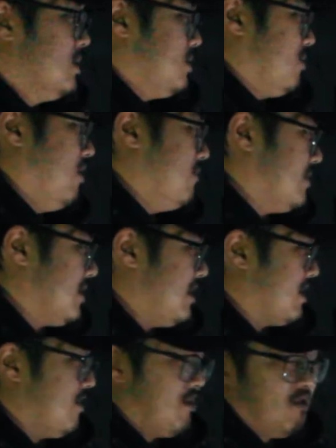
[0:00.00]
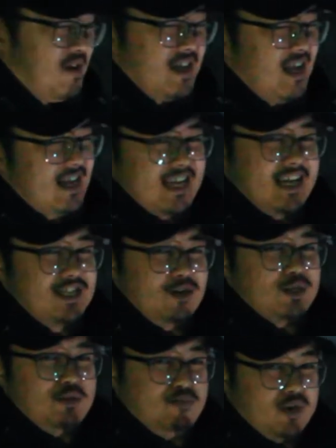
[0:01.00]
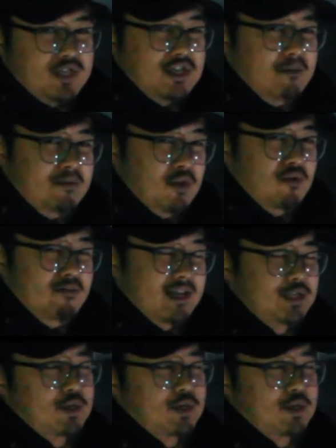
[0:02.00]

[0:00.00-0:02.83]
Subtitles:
So I was like, you know what, I guess I'll just push it up a little bit.